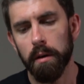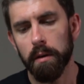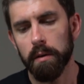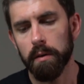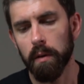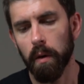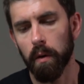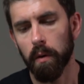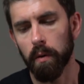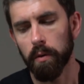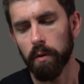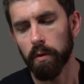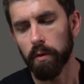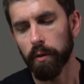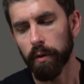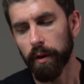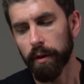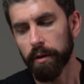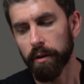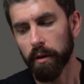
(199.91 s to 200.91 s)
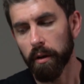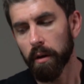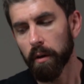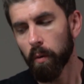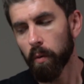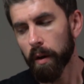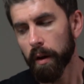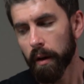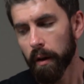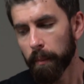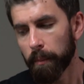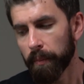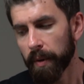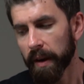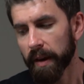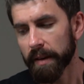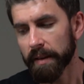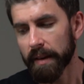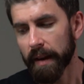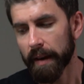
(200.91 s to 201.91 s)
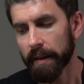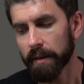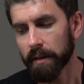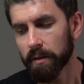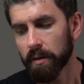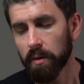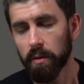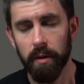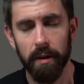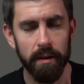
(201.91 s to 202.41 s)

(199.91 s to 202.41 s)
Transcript: So, you're going to want a big desk too.